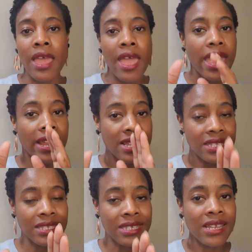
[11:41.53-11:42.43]
And
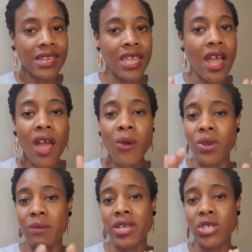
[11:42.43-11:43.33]
incidentally, I want
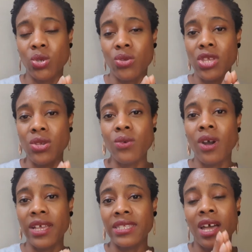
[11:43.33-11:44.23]
to make sure that you
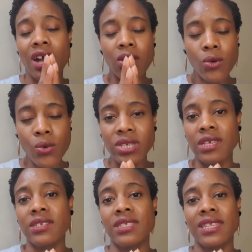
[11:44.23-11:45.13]
guys always
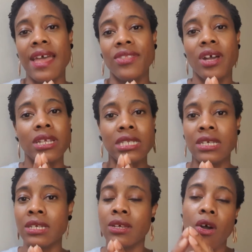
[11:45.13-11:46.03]
understand the
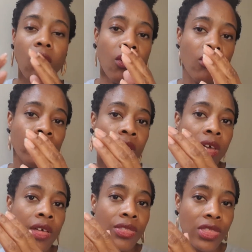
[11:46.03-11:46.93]
idea of
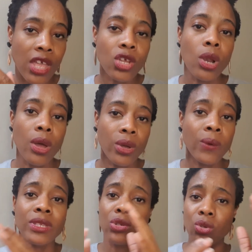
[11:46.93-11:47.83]
that your logo
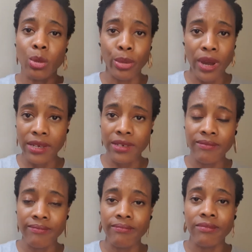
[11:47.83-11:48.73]
is not your brand.
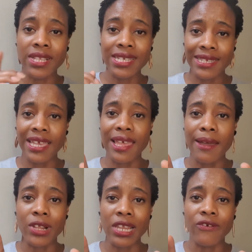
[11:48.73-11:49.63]
Let's get that
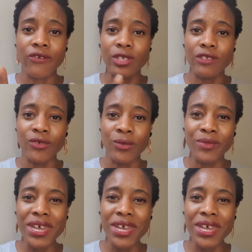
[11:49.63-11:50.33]
clear first of all.